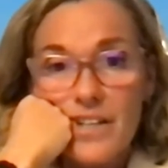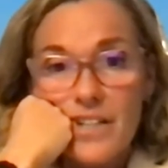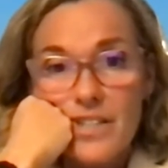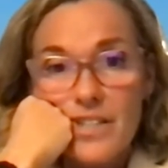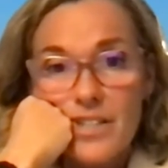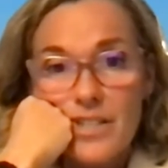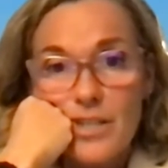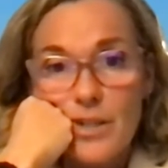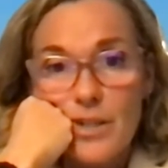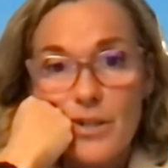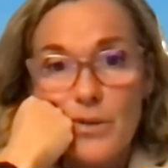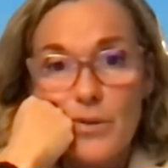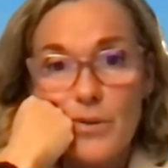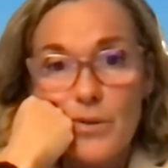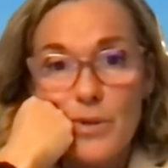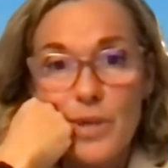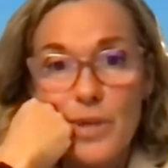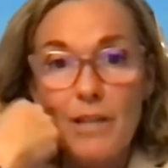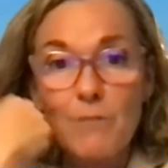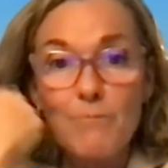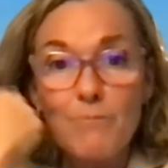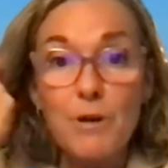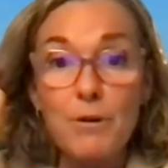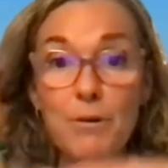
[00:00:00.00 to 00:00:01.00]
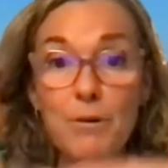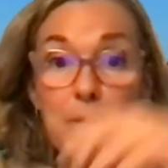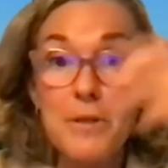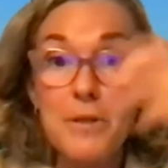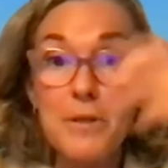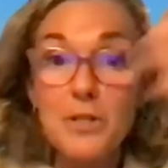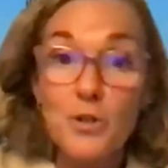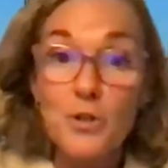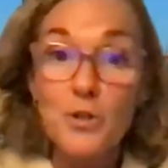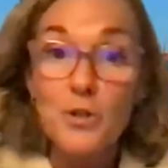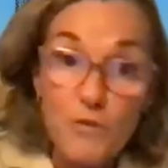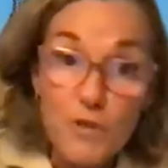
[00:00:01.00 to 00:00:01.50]
So that probably
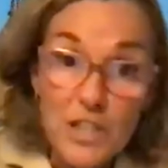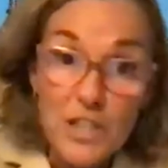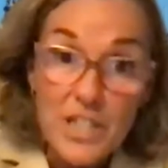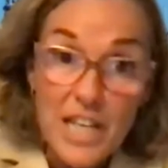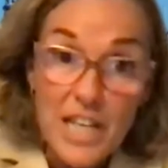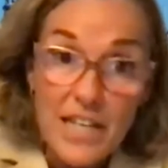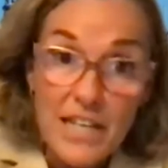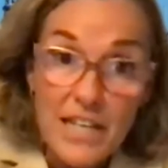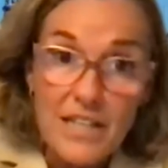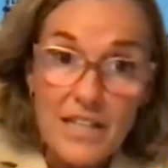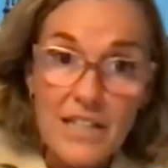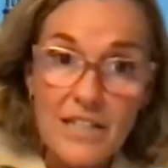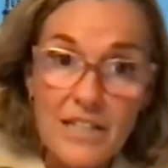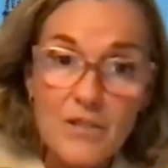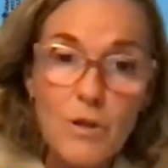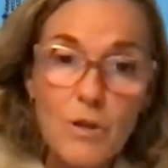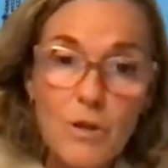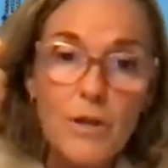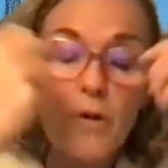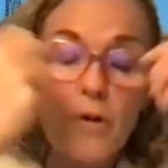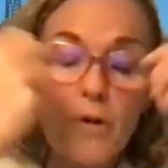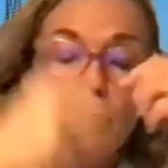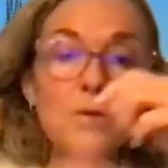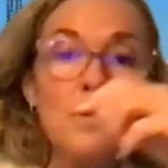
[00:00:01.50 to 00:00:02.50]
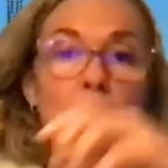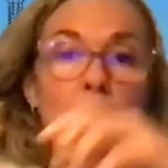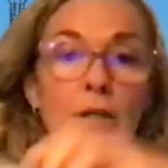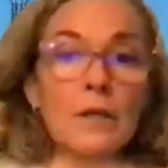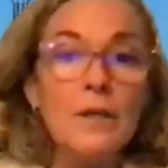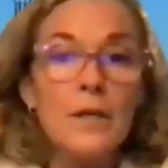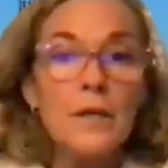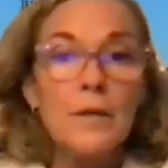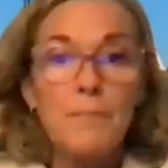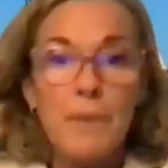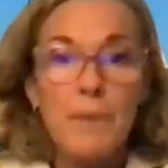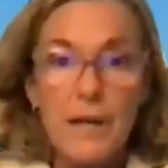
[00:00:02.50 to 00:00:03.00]
should be taken into account.
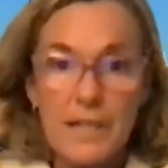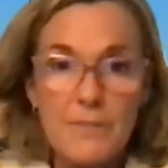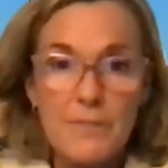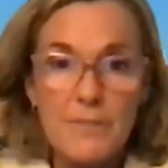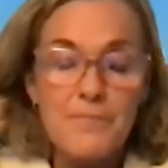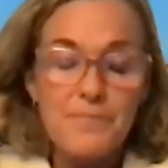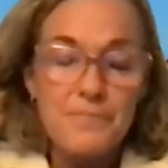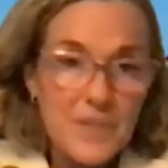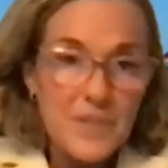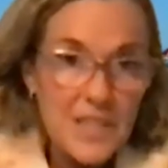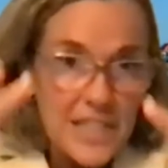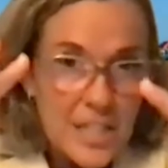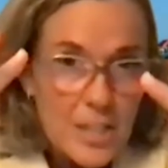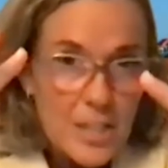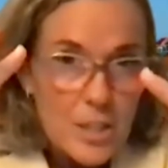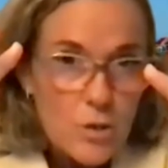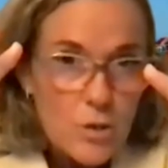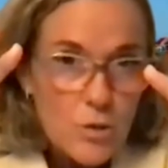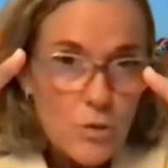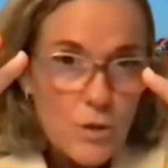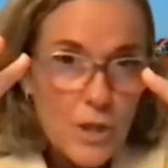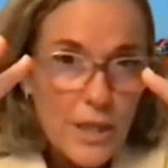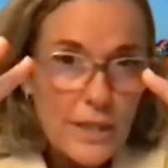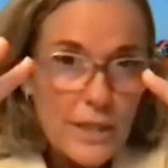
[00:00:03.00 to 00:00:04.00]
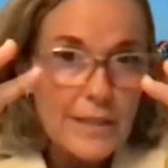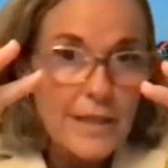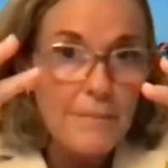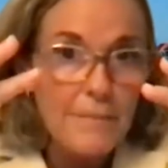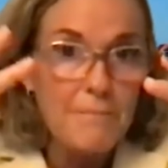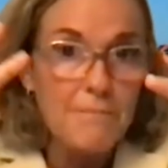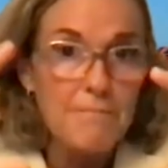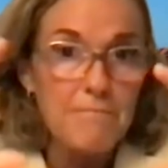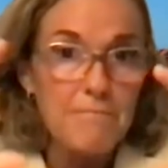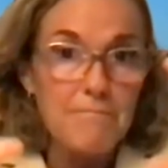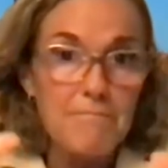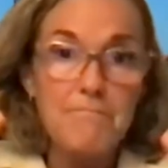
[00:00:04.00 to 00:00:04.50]
But it's true that
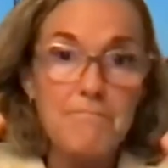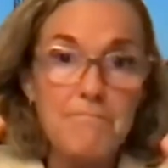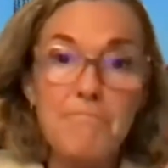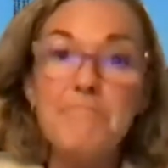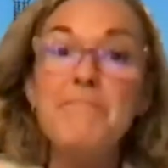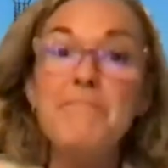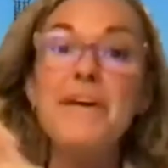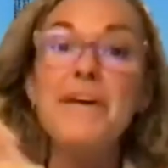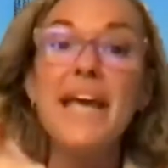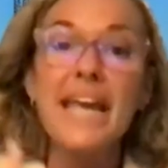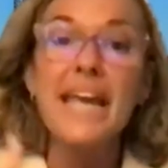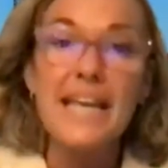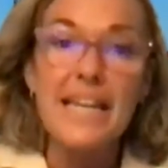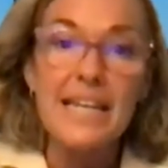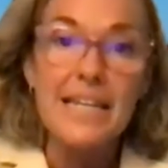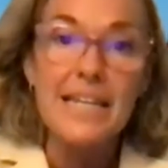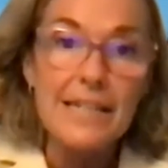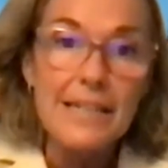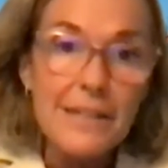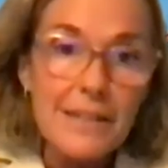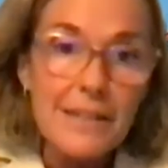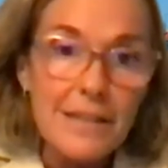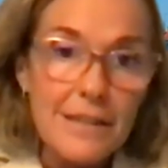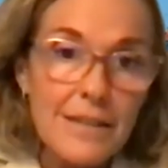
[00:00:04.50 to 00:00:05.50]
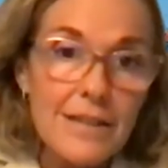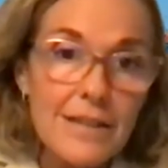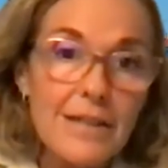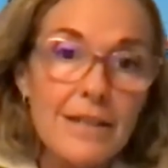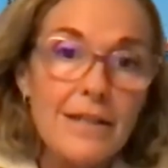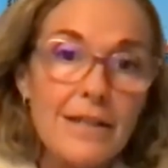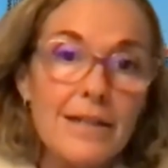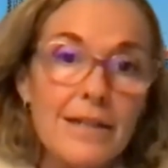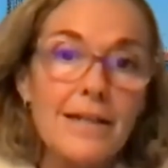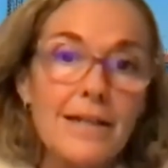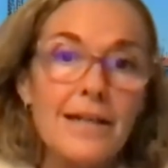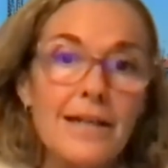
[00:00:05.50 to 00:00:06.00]
the main
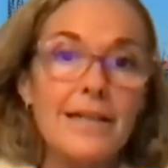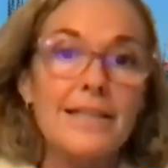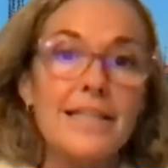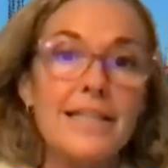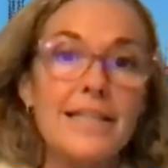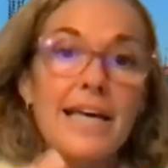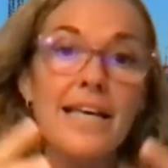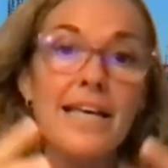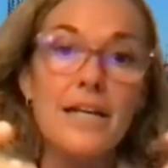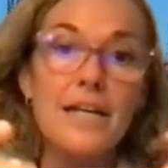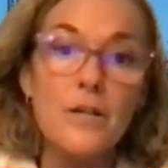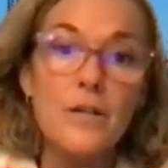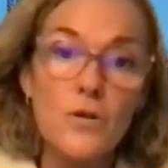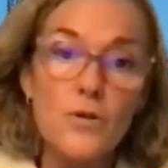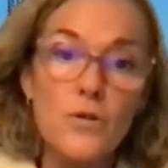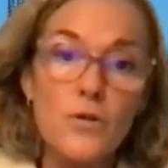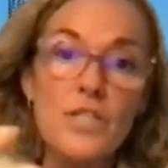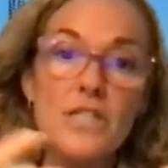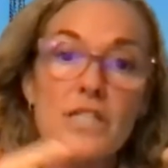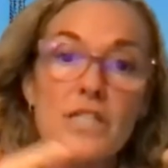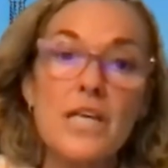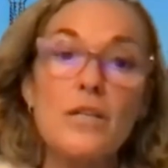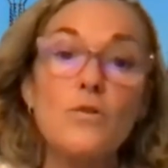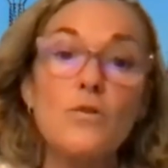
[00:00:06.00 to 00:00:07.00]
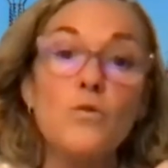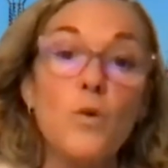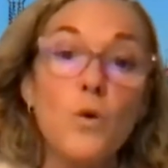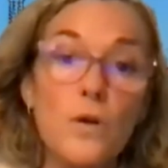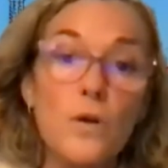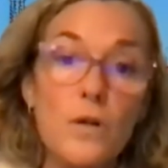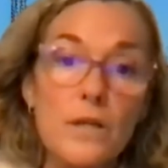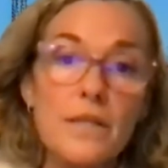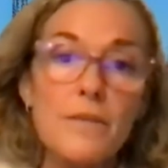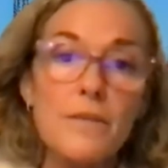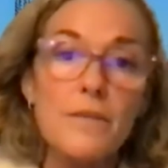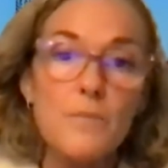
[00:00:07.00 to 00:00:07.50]
diagnosis that
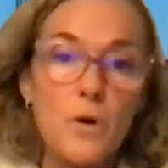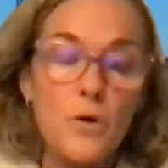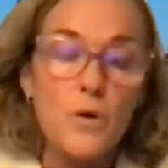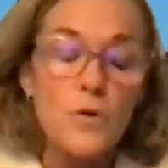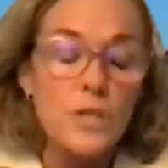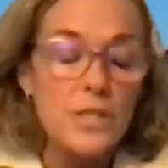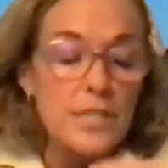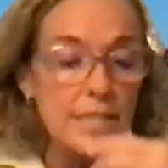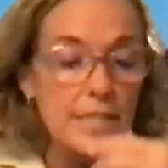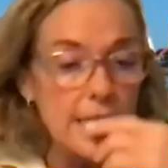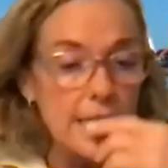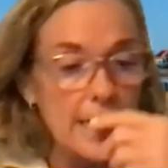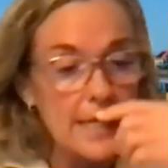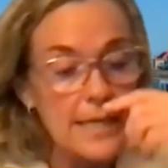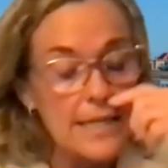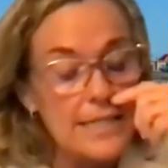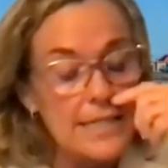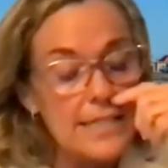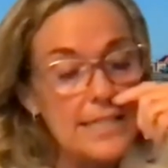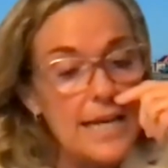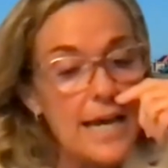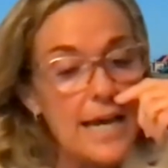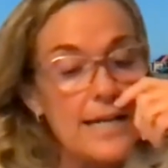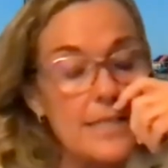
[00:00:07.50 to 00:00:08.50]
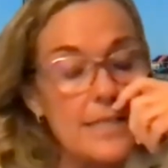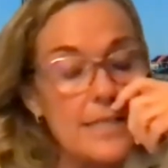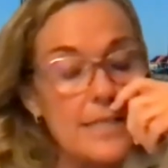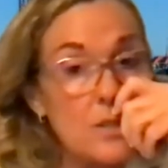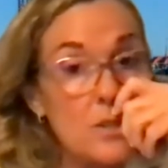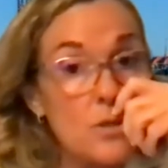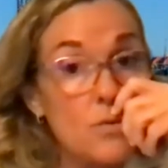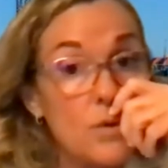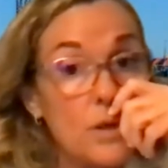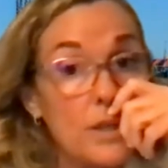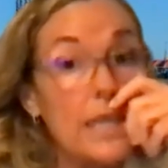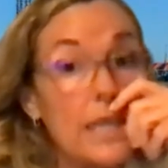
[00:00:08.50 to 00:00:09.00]
worry the most is cancer.
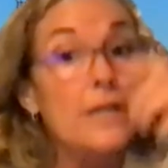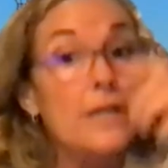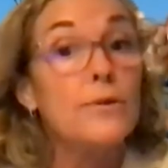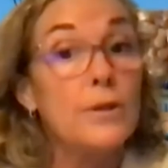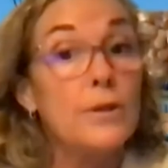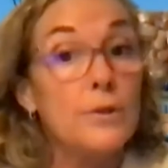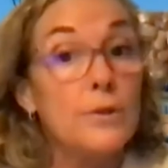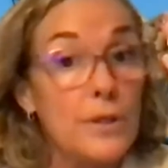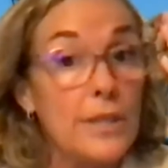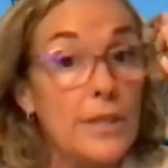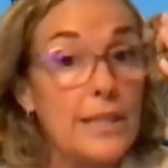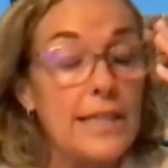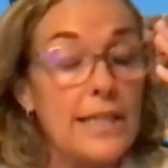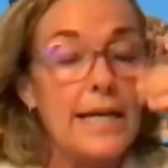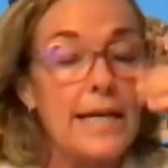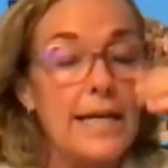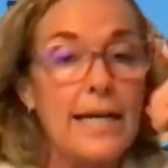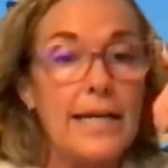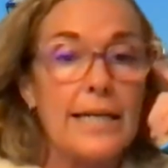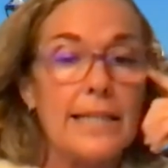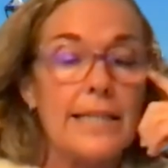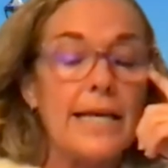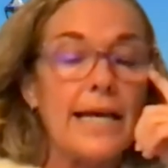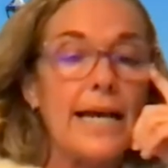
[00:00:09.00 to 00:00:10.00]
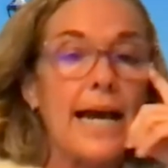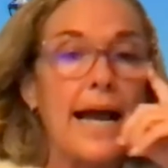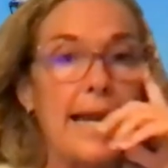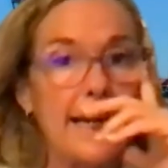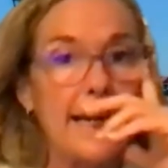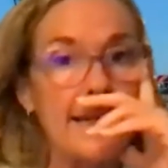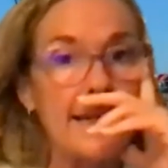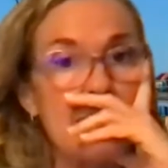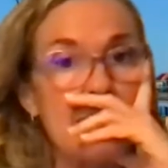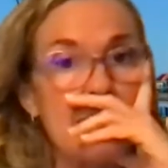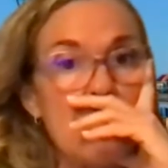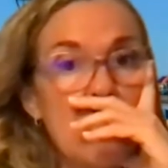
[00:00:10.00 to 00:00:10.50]
So what are we doing in the
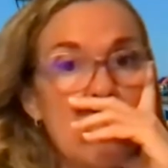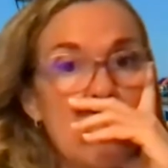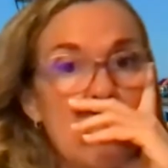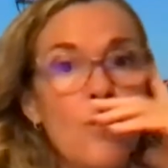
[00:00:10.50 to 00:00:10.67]
guidelines?